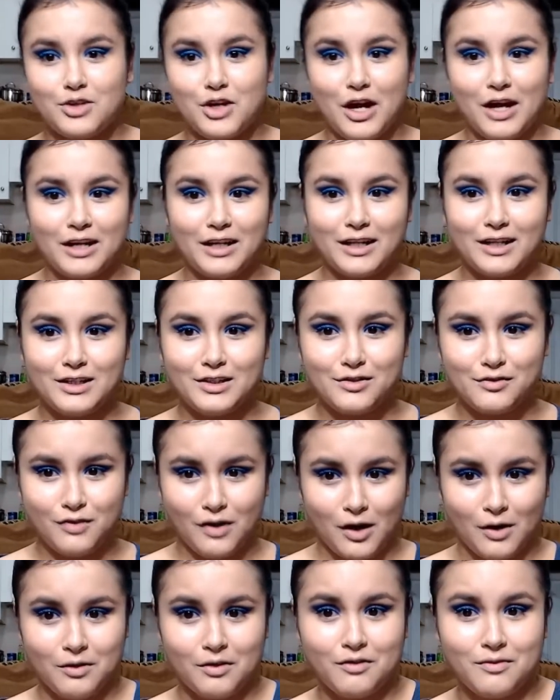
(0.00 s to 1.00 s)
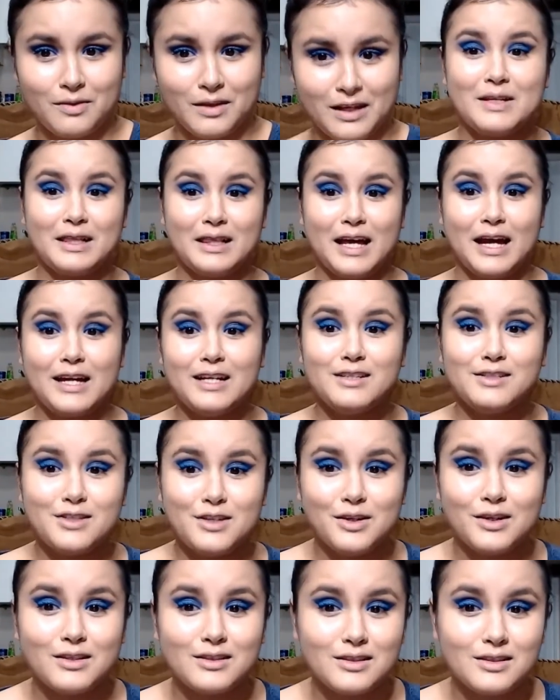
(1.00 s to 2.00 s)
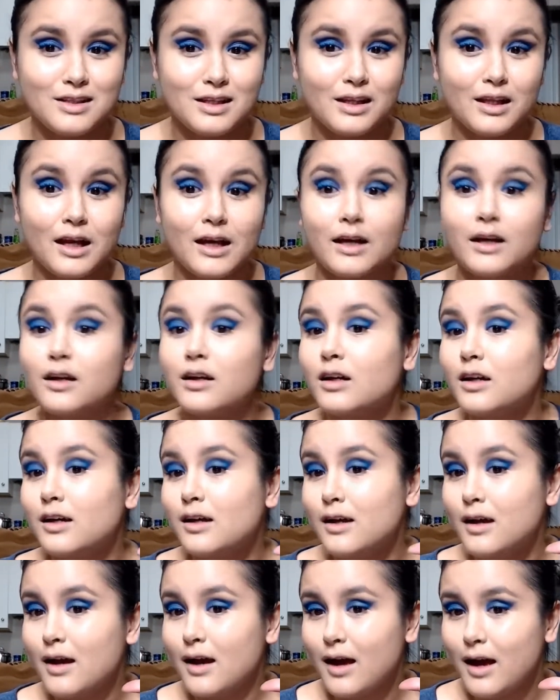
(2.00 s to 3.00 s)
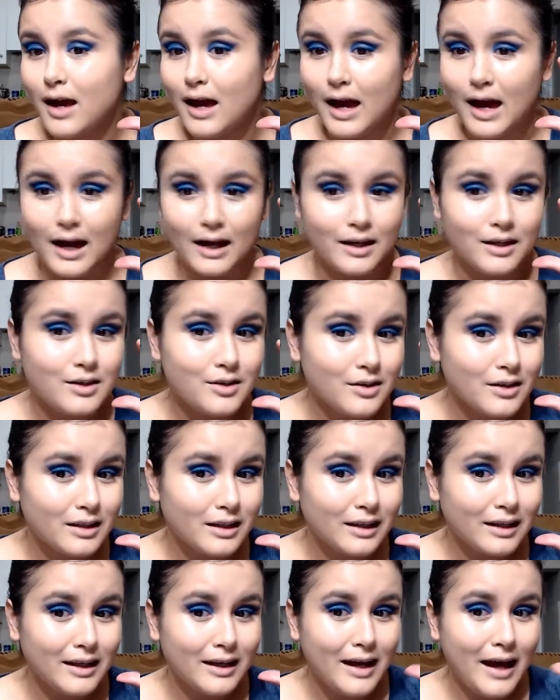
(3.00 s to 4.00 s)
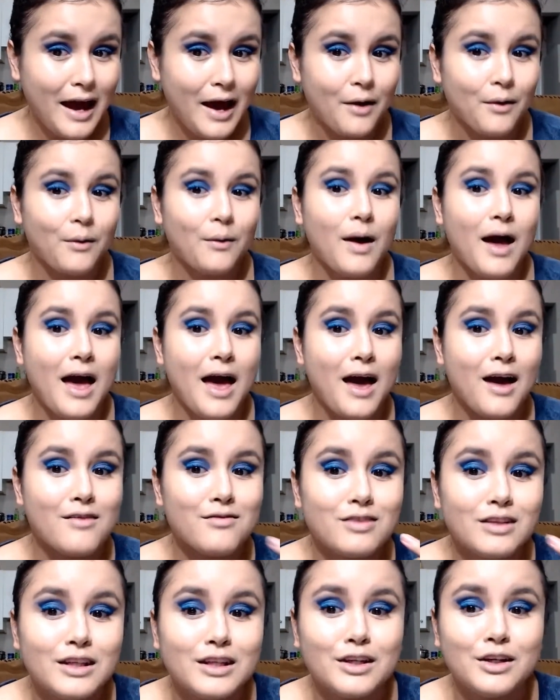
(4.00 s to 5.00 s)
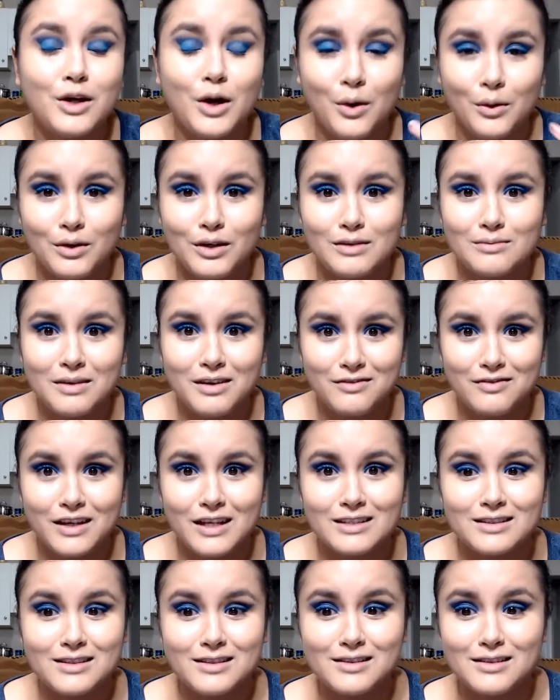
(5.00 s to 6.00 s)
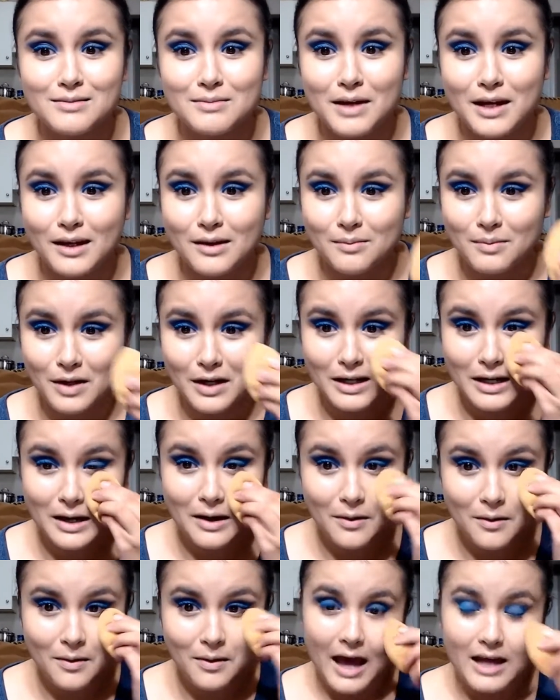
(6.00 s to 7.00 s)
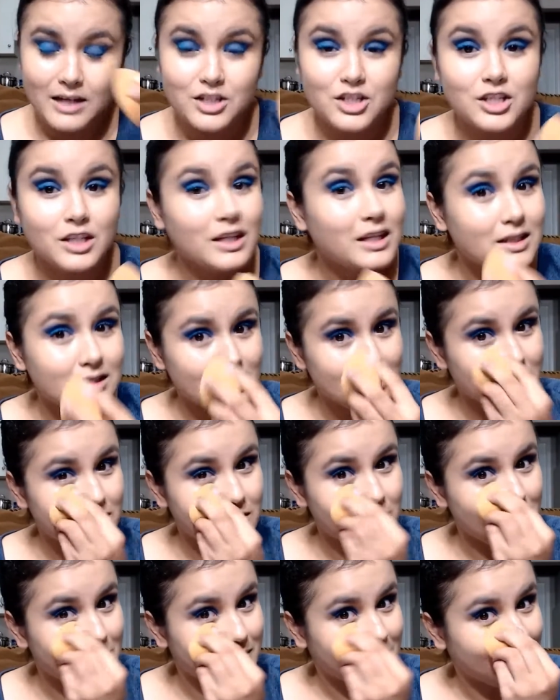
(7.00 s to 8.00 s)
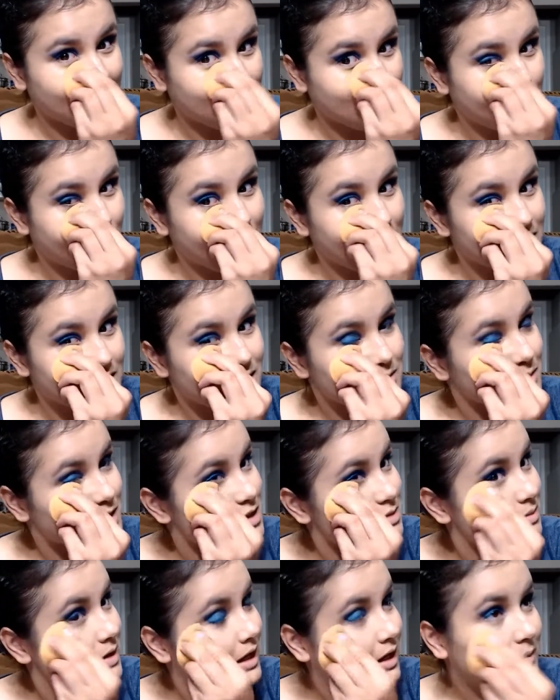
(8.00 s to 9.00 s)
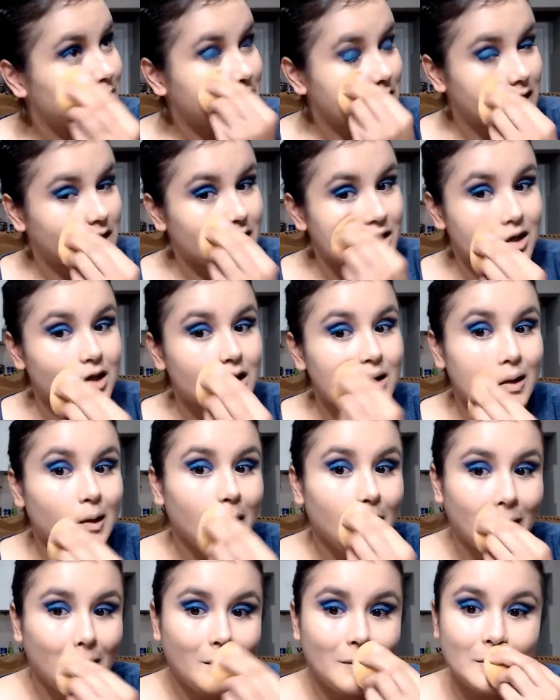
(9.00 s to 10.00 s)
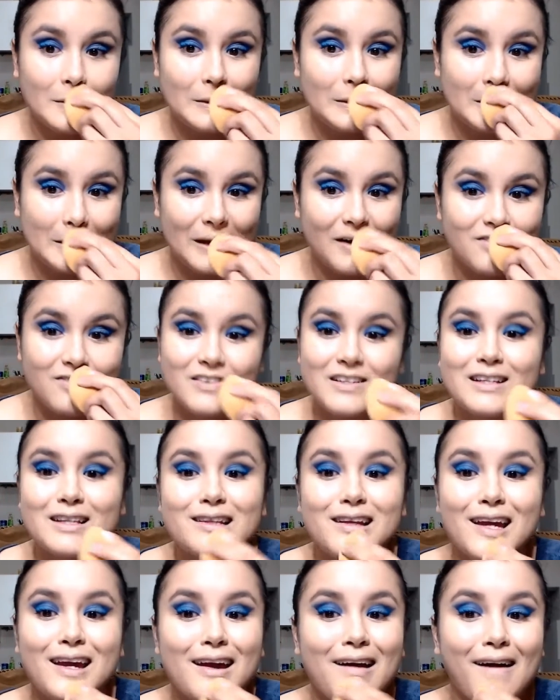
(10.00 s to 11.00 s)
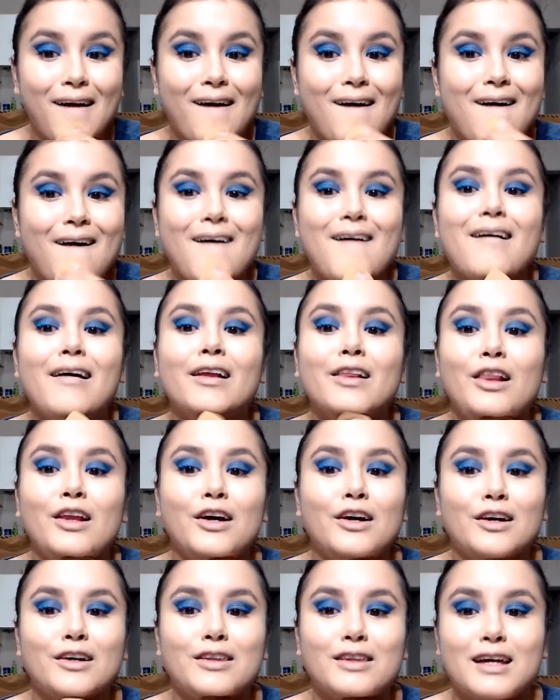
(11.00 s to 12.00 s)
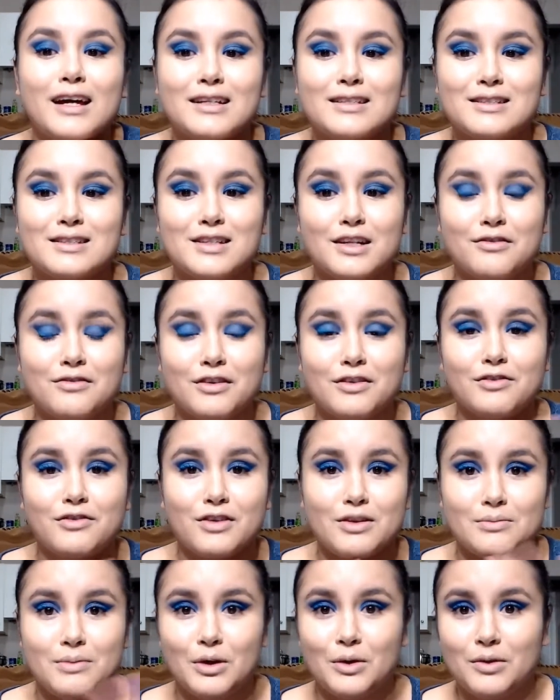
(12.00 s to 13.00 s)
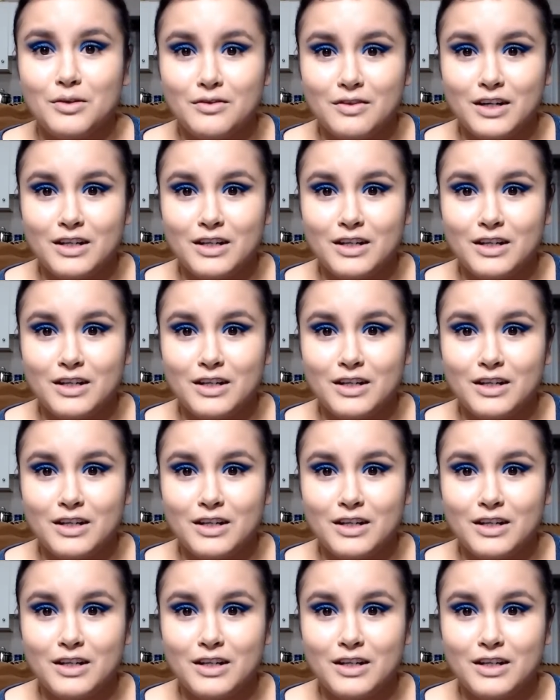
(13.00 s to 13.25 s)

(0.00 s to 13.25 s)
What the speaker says: trying to get as far away from the light so you can see like accurately how heavily coated my face is in makeup right now. And Shalik doesn't normally wear this much makeup either. This is definitely a look that's different for the both of